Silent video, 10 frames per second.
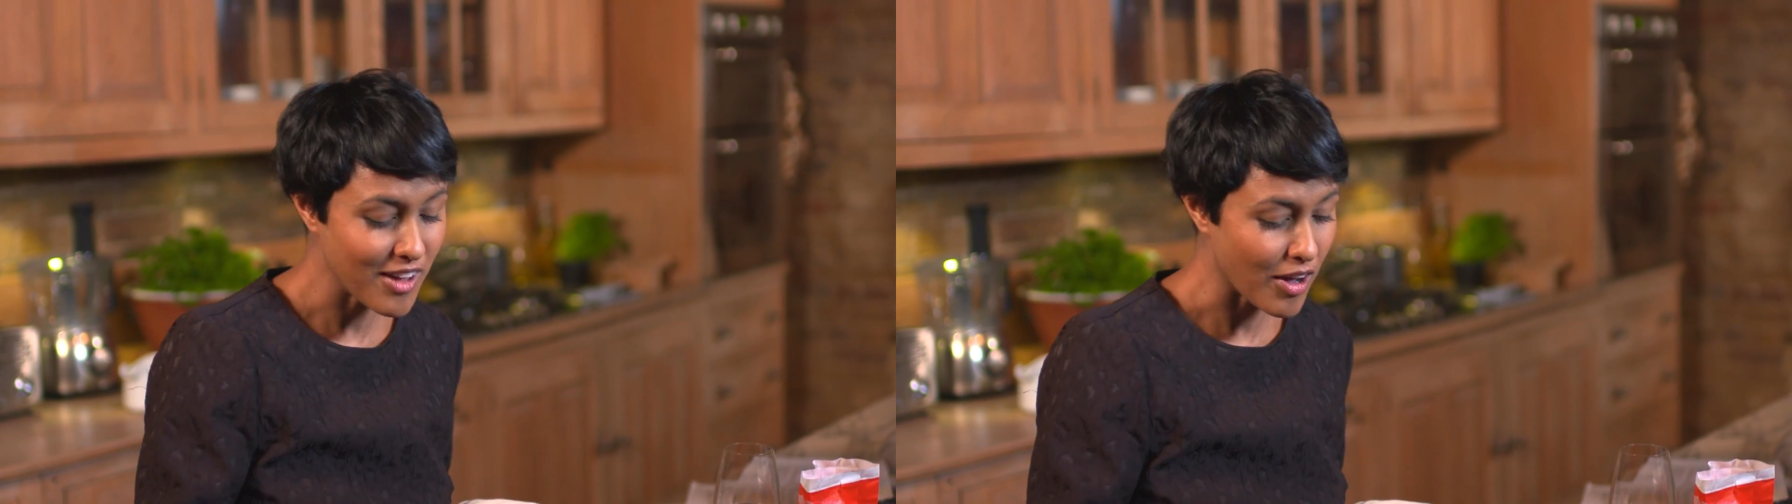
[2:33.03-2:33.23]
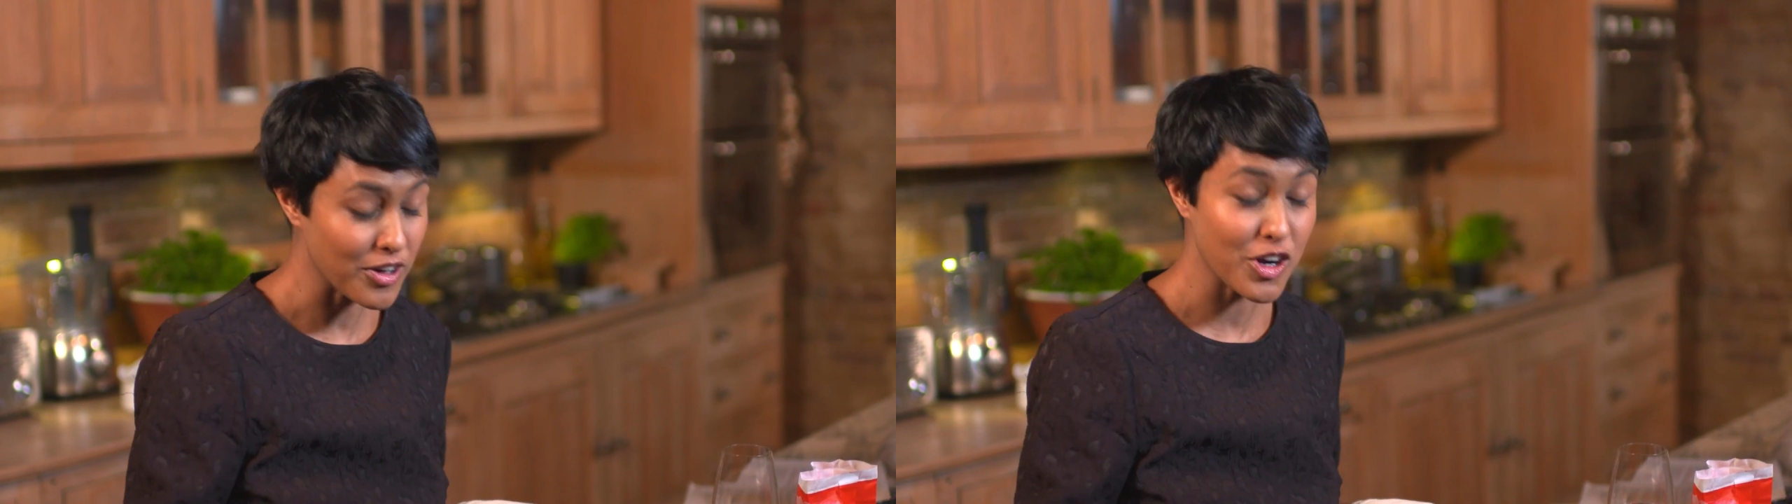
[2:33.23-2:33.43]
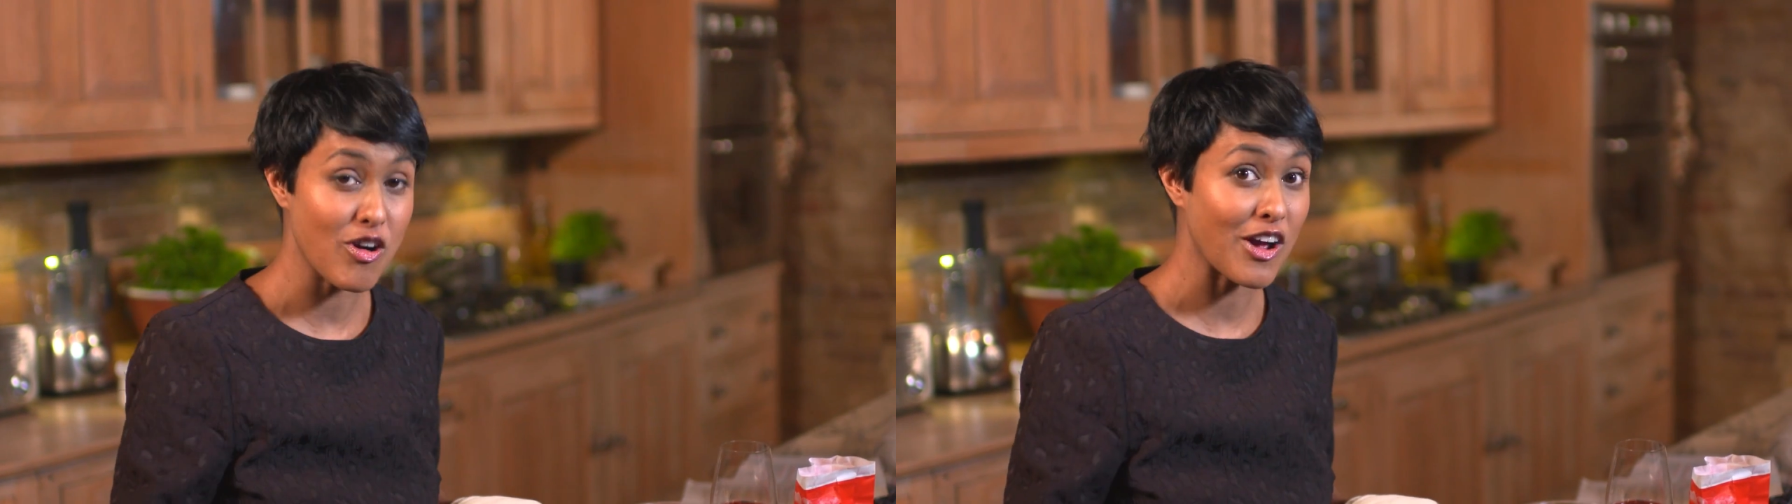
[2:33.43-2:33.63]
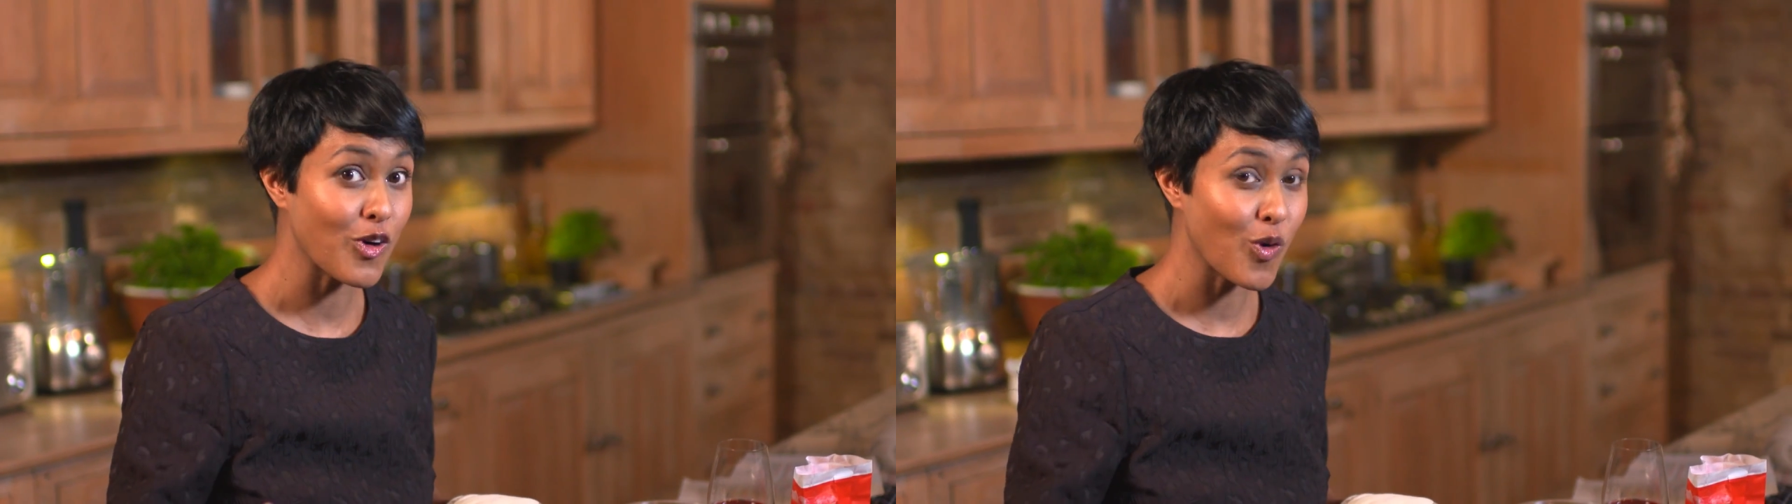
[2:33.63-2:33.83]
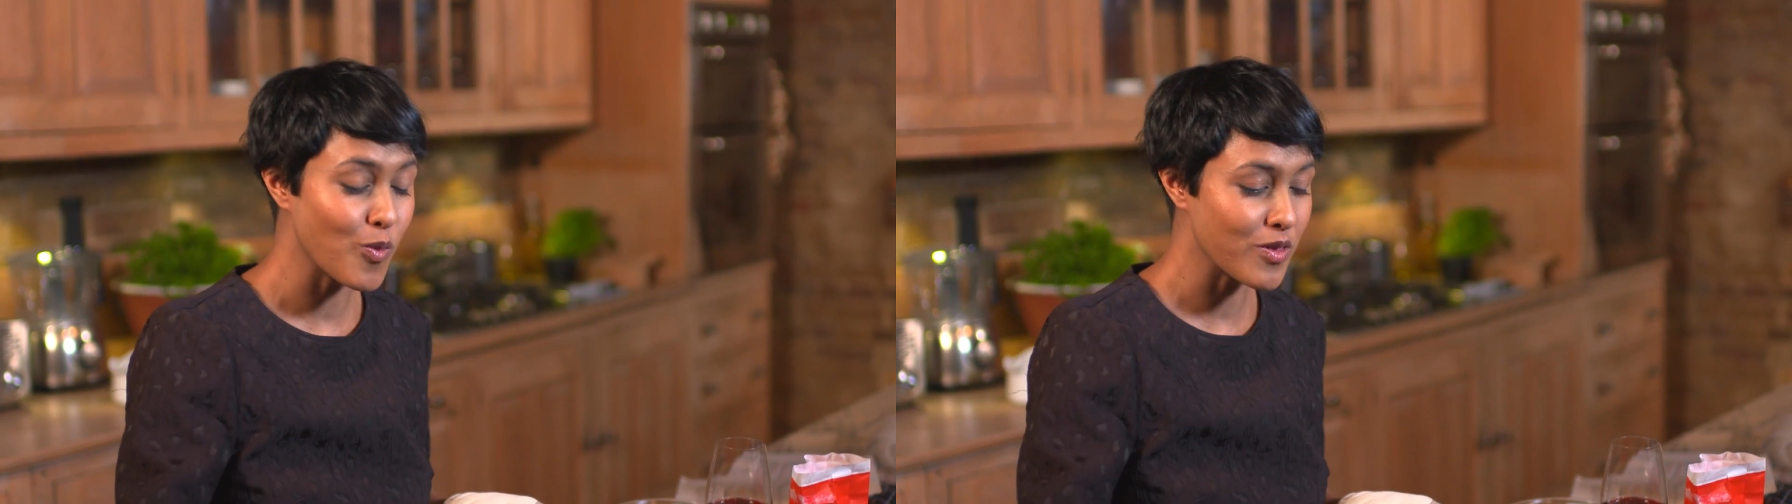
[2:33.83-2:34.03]
I'm going to crack
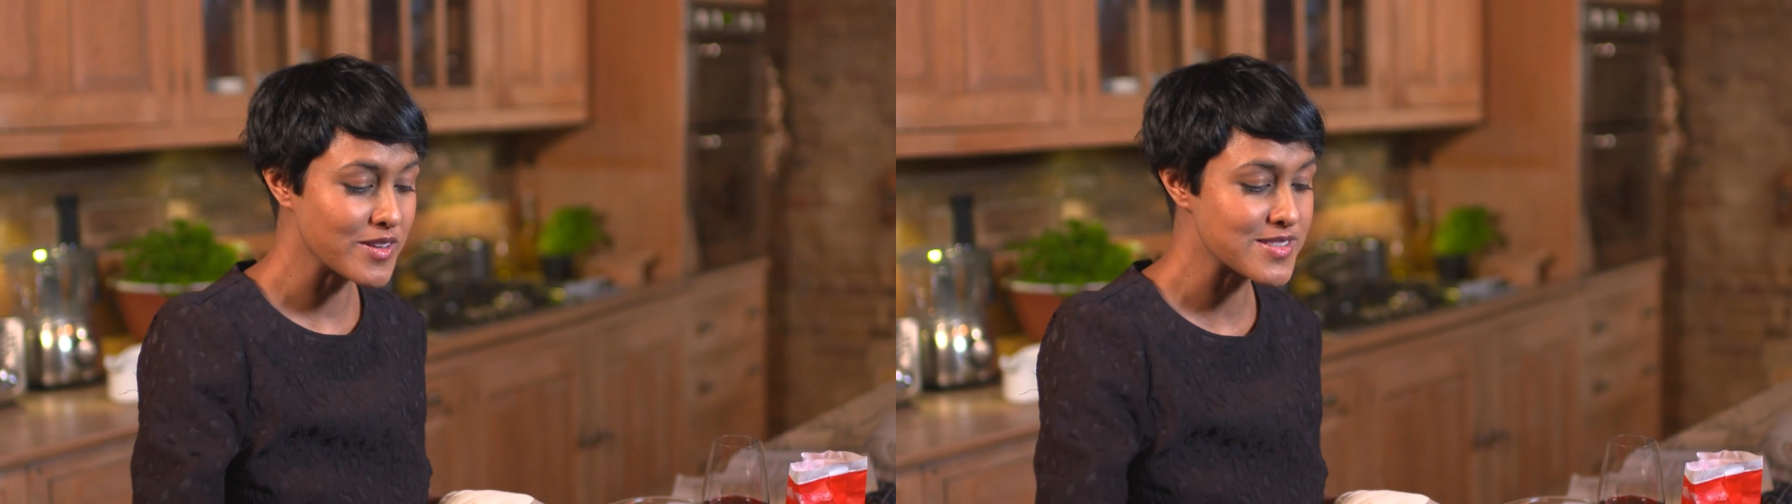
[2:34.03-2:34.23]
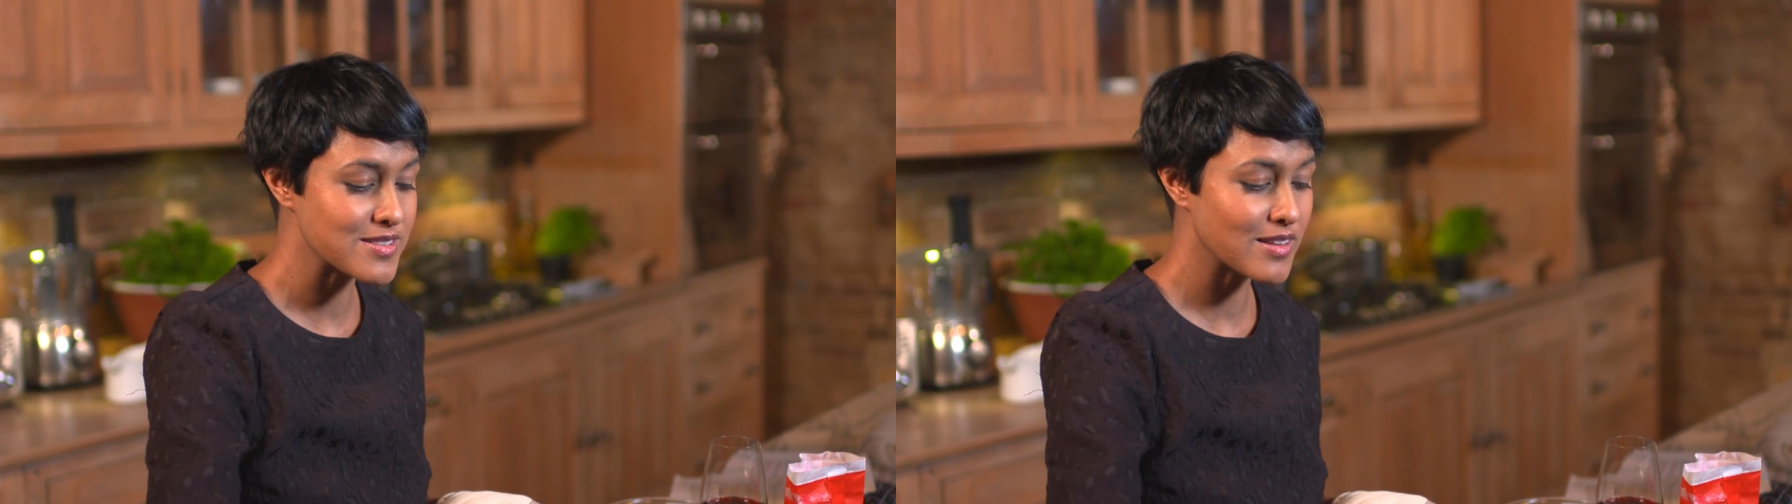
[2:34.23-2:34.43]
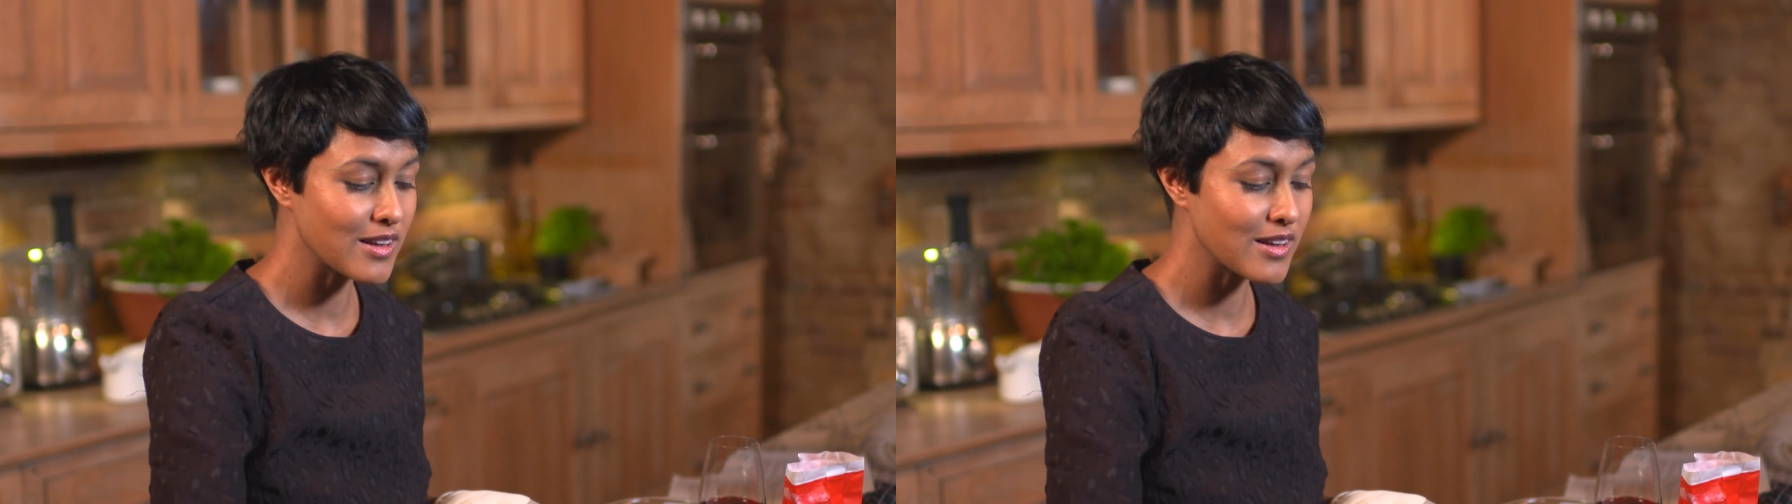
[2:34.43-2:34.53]
on with this